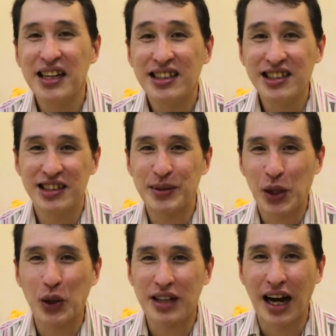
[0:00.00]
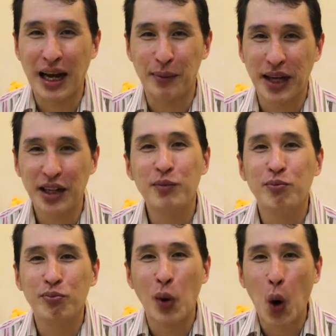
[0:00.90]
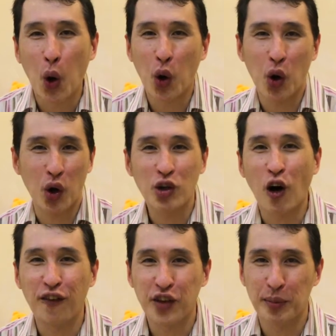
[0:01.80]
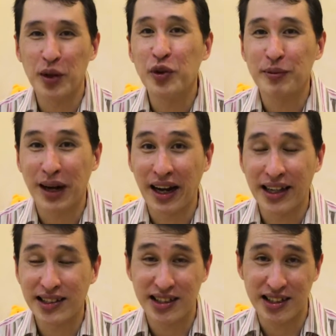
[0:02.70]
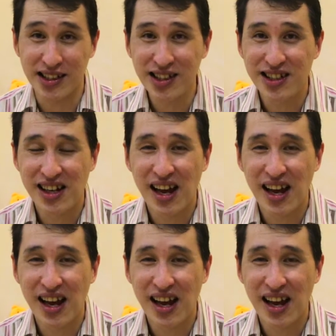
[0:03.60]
This is because I am getting more comfortable with my SE,